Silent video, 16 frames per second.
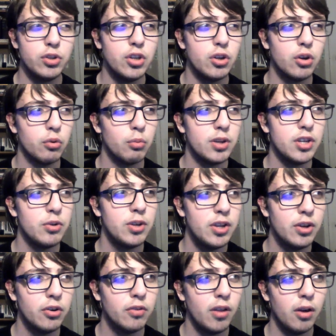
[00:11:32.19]
When you
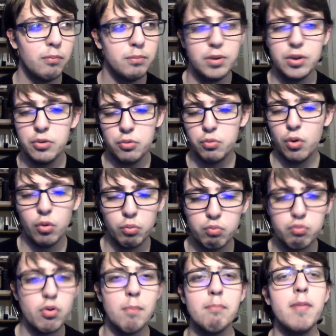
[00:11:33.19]
hear them, you
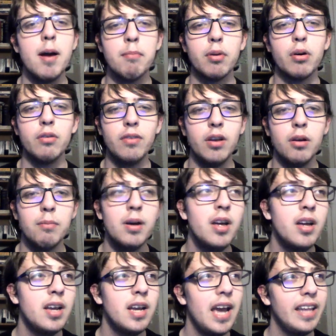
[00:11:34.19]
will remember them,